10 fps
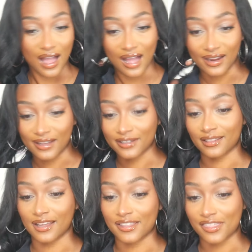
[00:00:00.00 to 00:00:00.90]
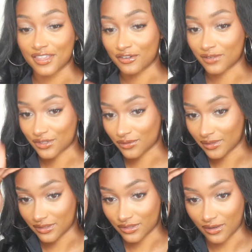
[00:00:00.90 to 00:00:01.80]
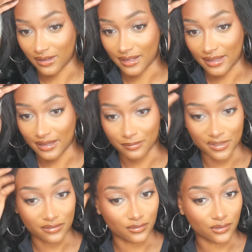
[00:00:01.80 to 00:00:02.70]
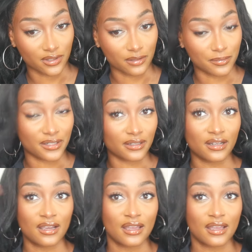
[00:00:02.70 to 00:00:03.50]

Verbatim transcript: I kind of like the original install I had before, but